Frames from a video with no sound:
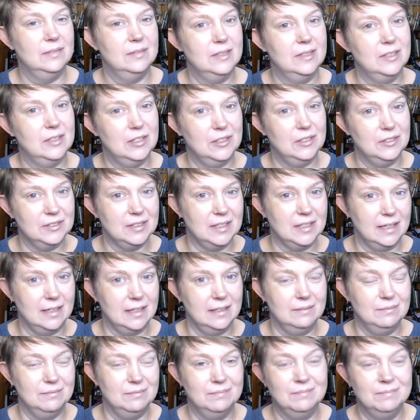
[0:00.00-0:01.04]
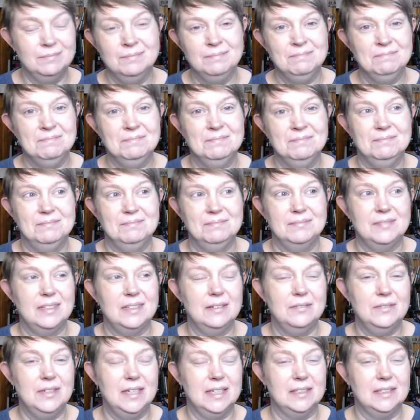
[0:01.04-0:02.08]
Tuesday
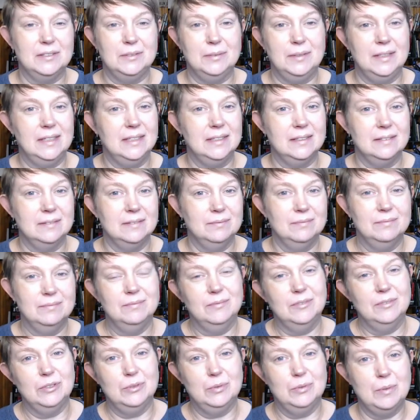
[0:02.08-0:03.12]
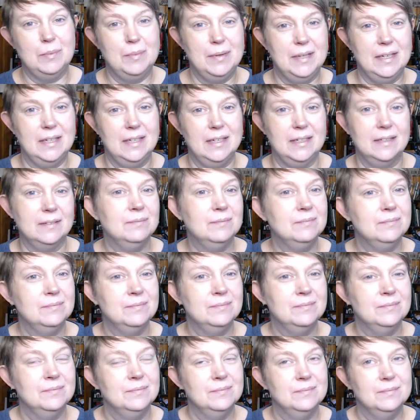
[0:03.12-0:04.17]
of next week, which will be
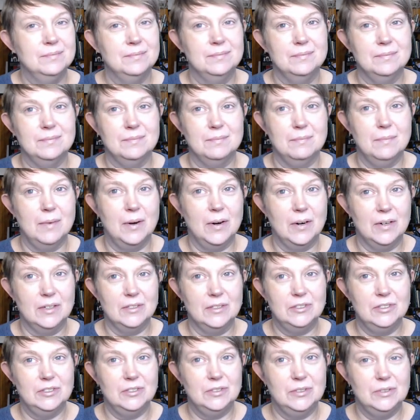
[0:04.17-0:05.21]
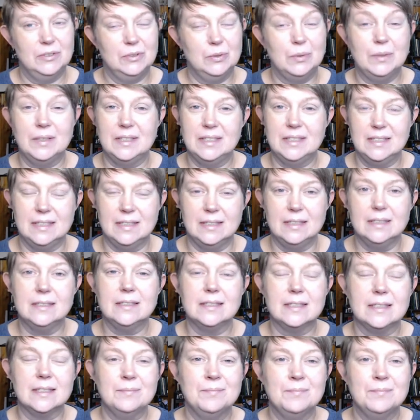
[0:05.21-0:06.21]
March 26th,